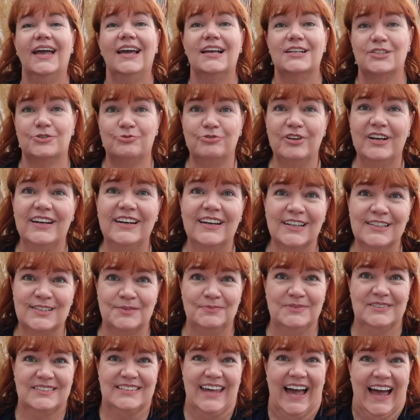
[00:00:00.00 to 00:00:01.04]
it's really nice
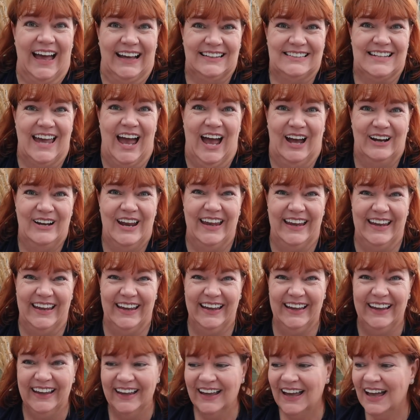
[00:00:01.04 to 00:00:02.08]
to be sat down
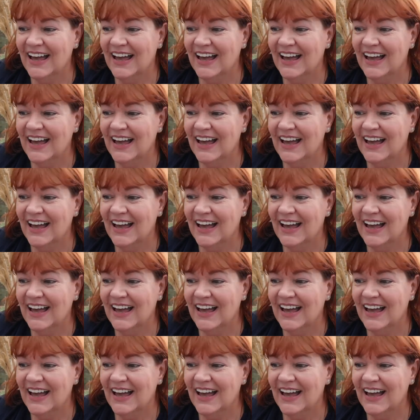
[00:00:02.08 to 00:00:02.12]
here